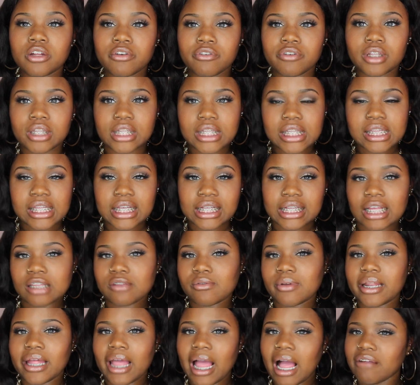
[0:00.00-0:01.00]
look realistic, that's
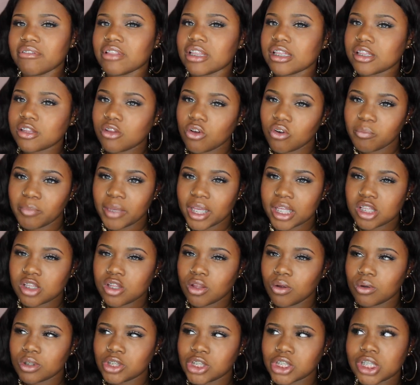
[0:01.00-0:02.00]
why they have the silk based
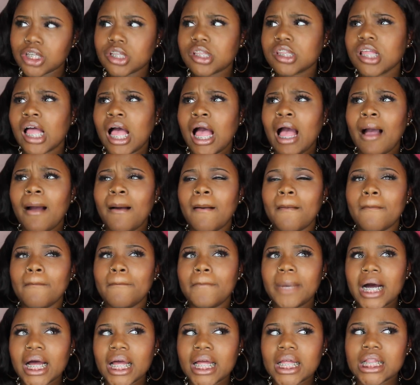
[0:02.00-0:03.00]
closures.
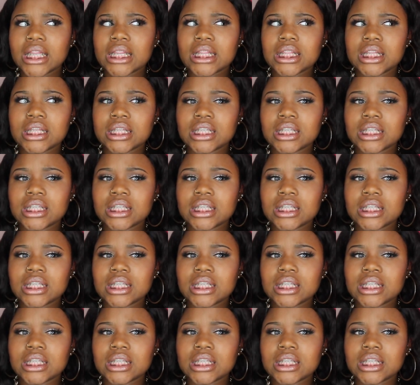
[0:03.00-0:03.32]
But